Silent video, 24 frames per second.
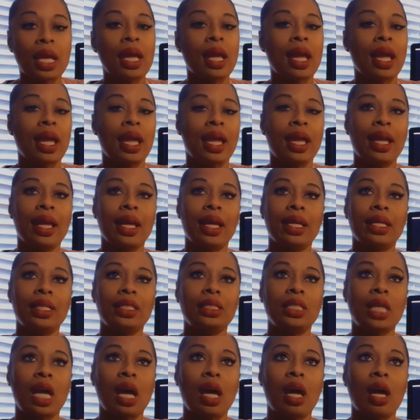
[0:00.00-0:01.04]

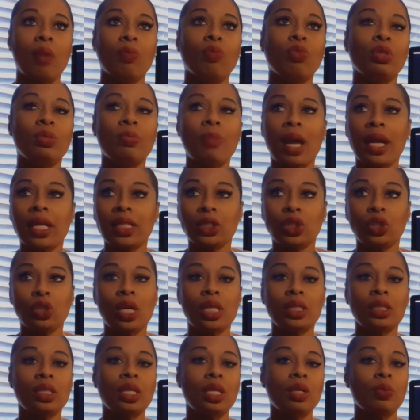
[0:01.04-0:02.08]
and um, with my
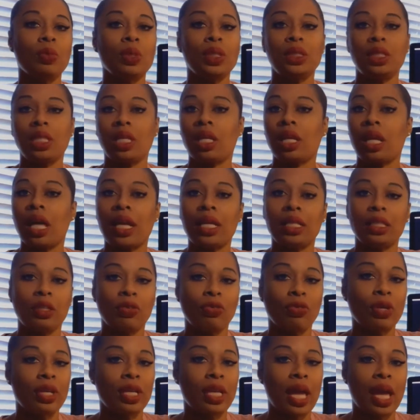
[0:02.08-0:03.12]
instructor, we did a lot of
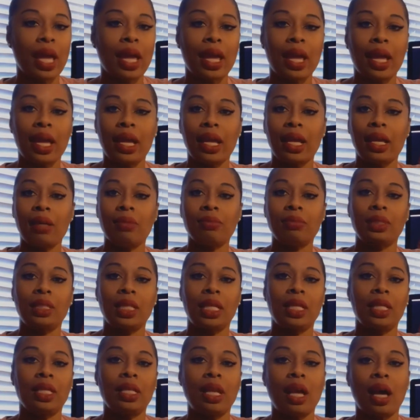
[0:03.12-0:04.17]
different games
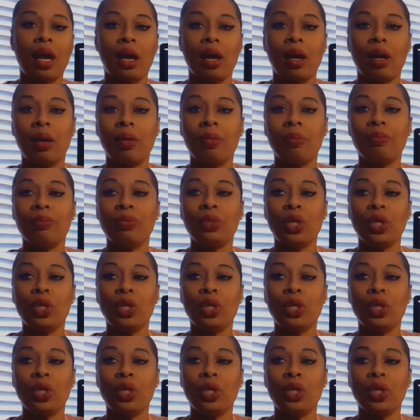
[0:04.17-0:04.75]
and, um,